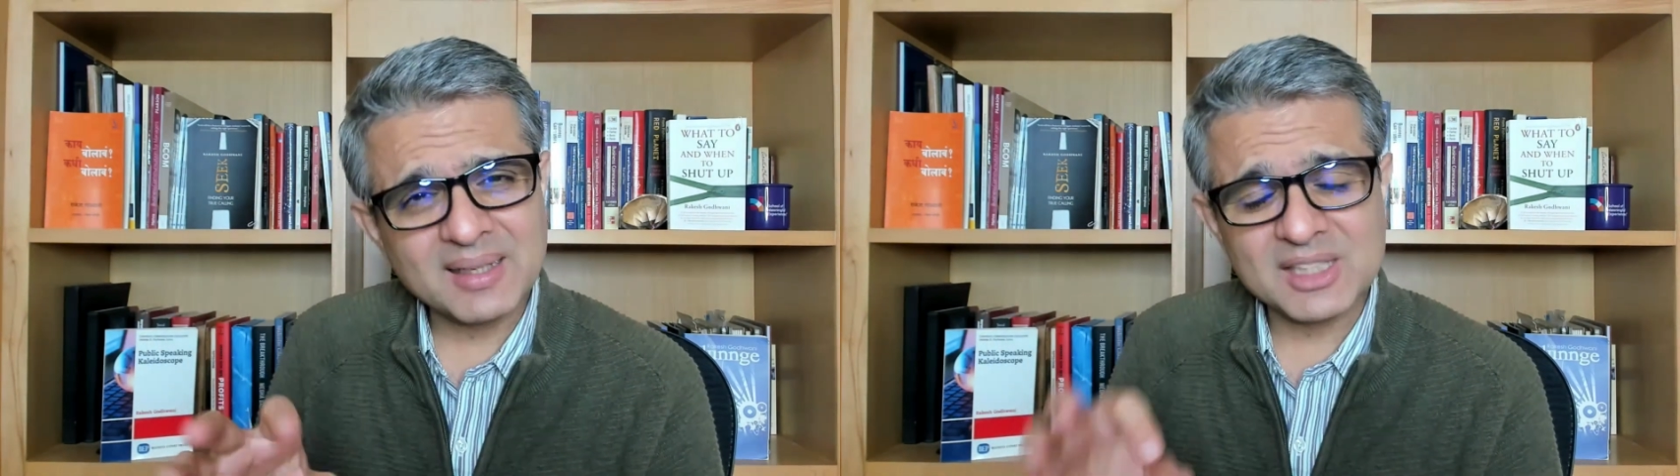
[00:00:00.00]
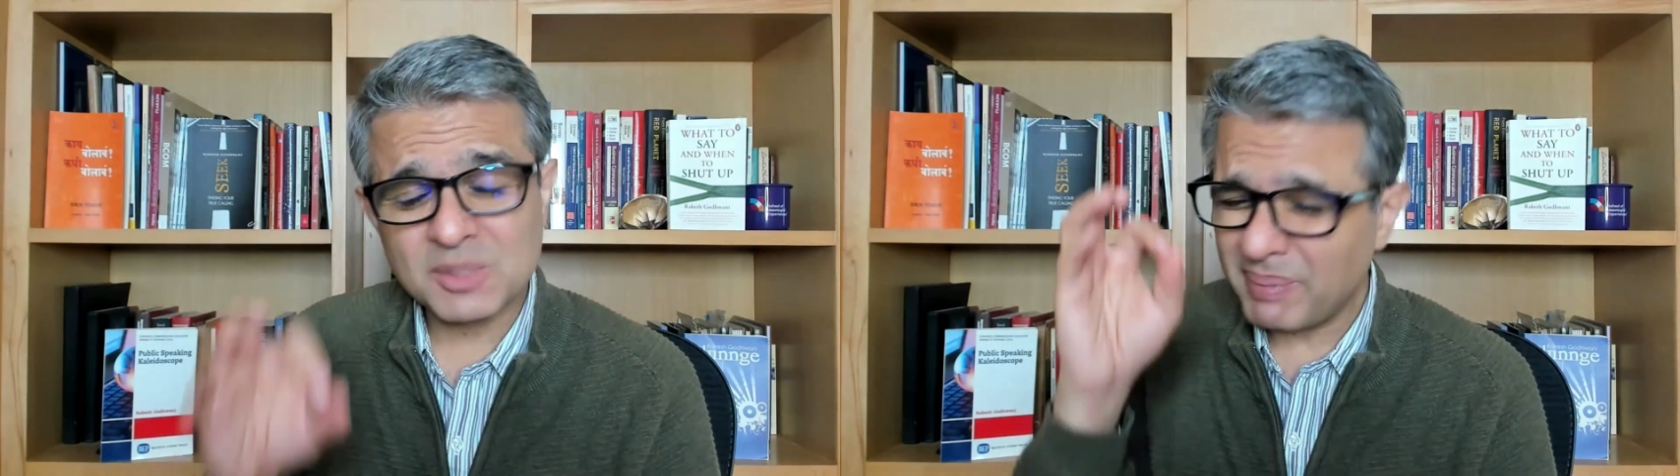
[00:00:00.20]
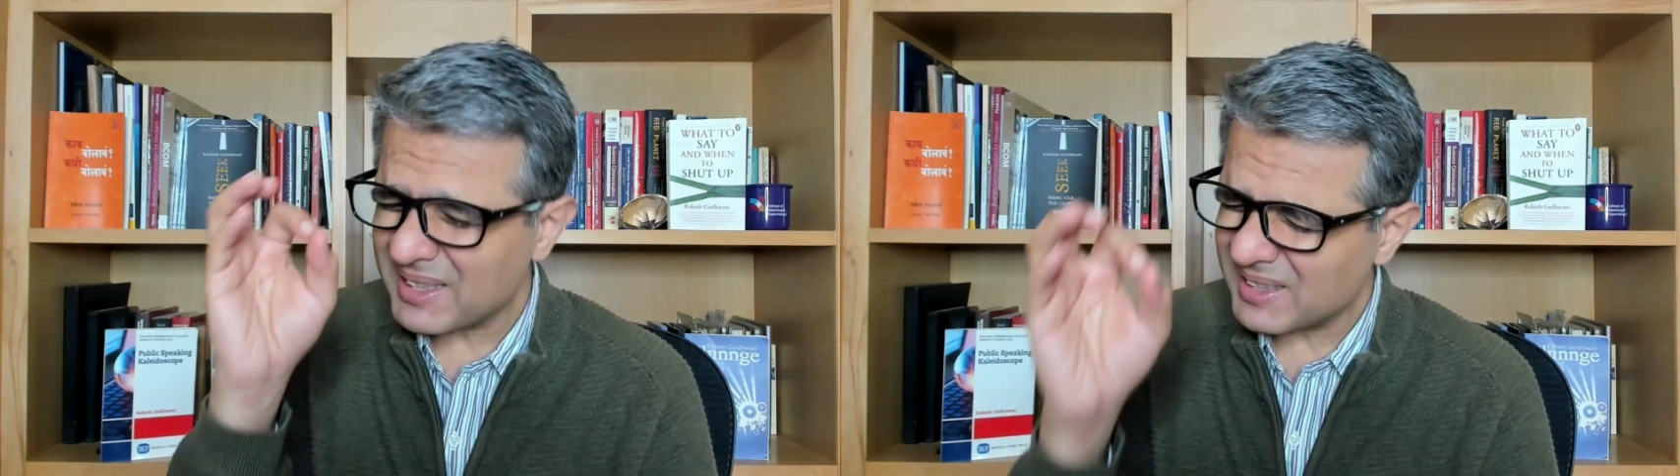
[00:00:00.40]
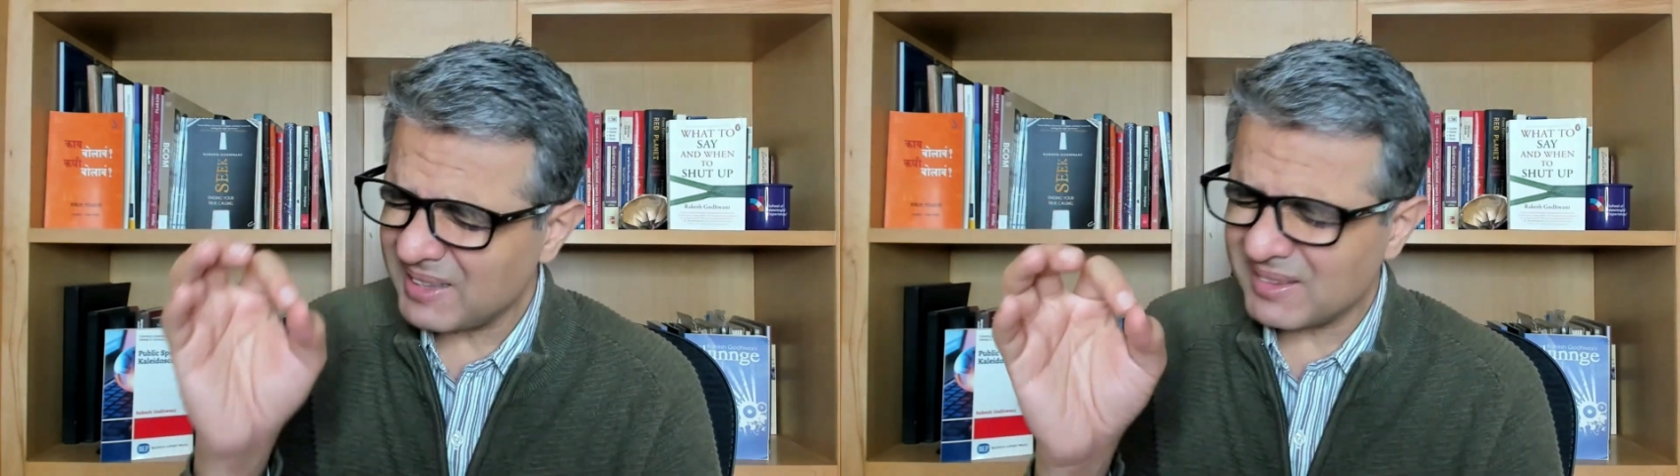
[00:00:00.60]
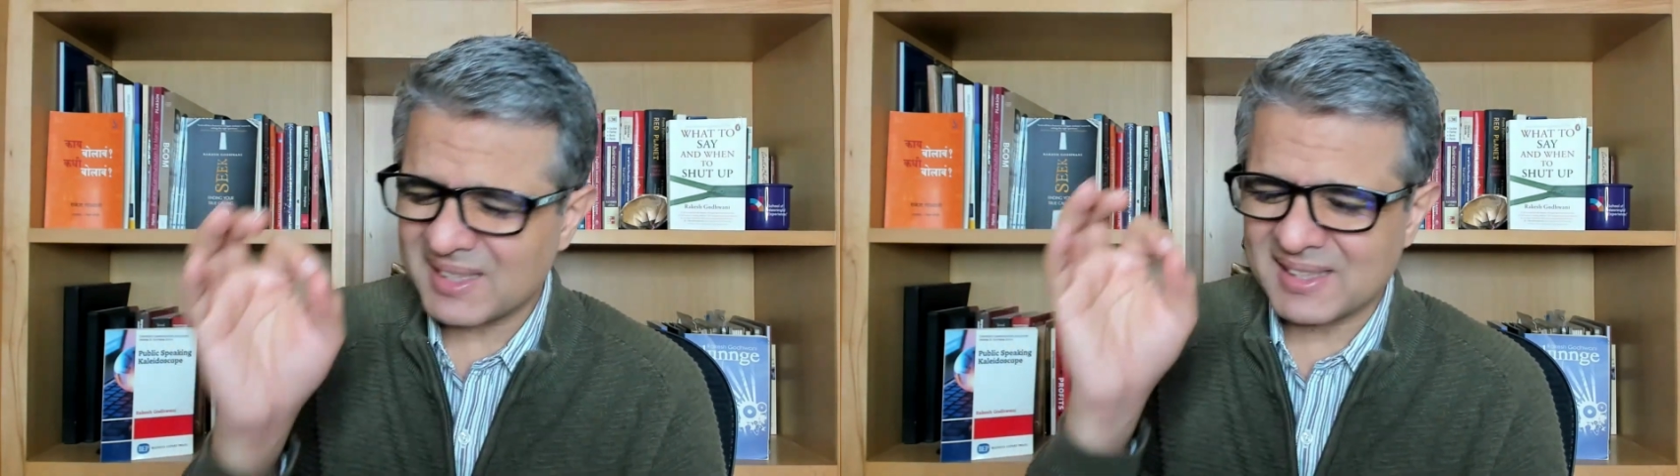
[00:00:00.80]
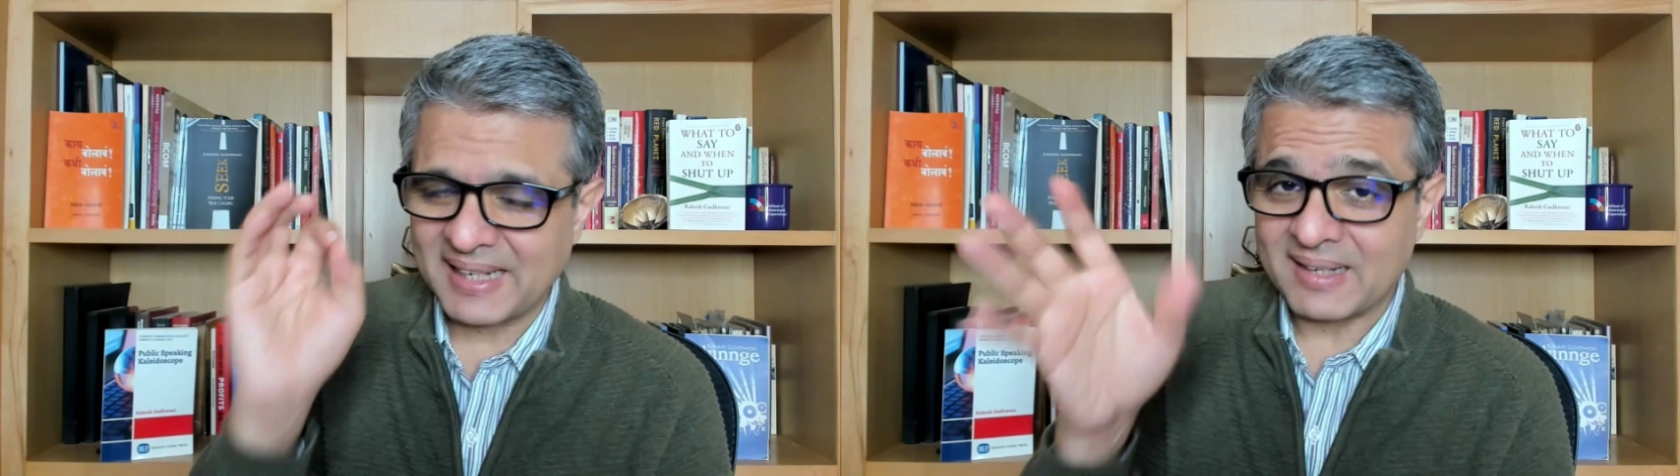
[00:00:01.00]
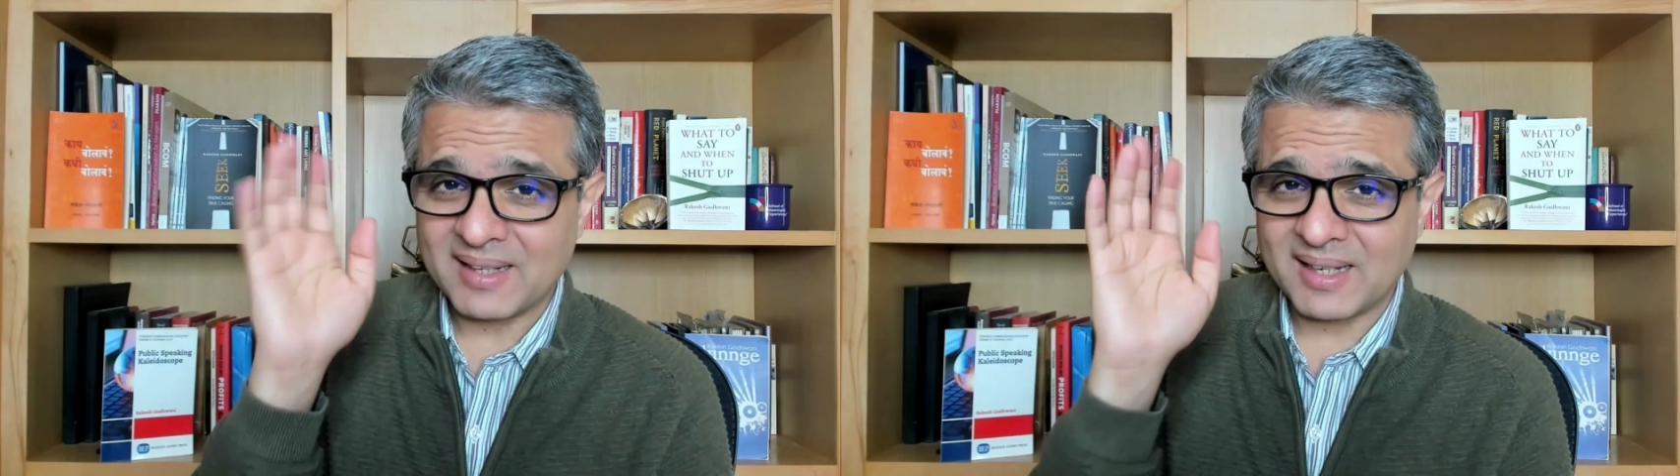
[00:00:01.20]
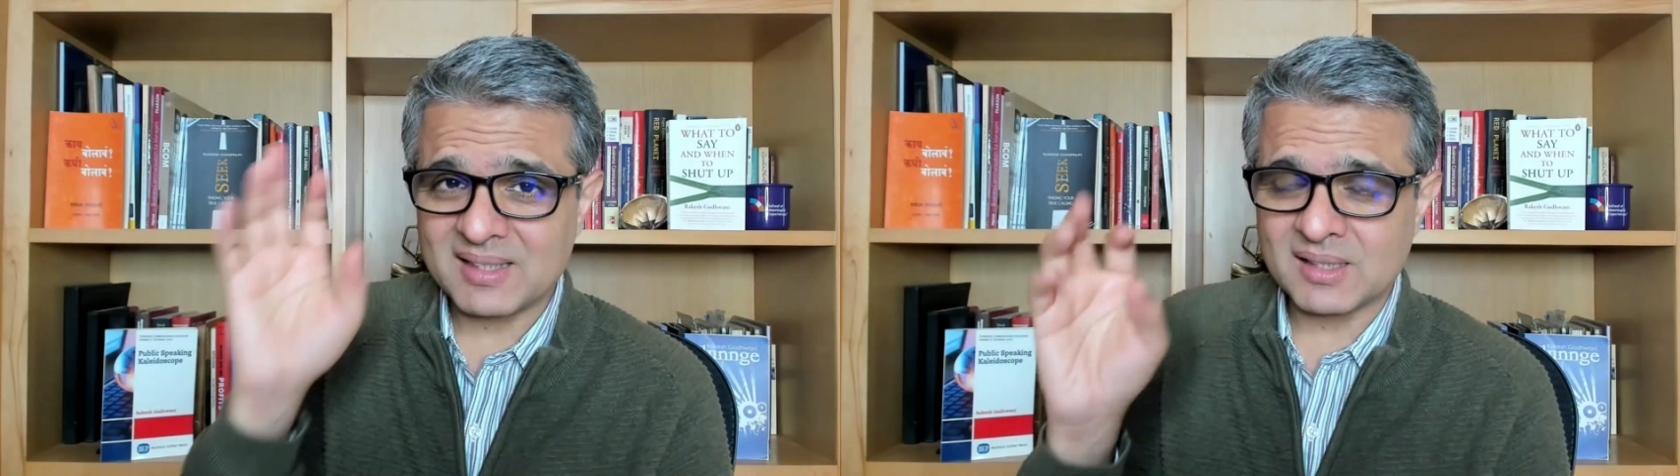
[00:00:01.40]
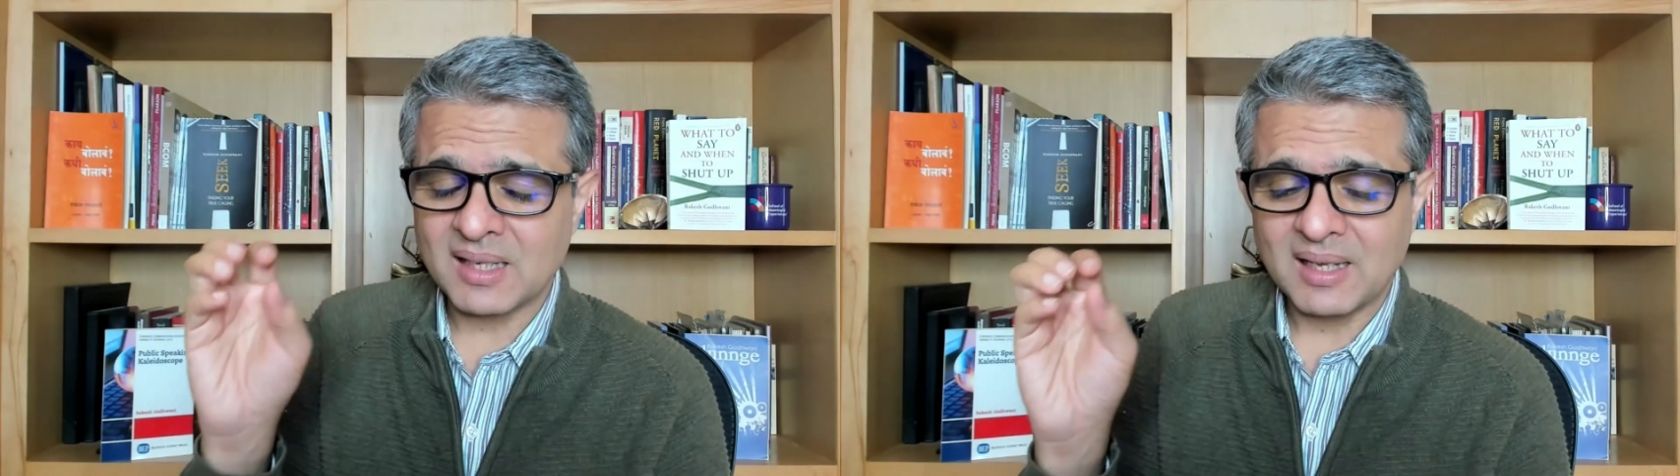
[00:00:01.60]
especially this sentence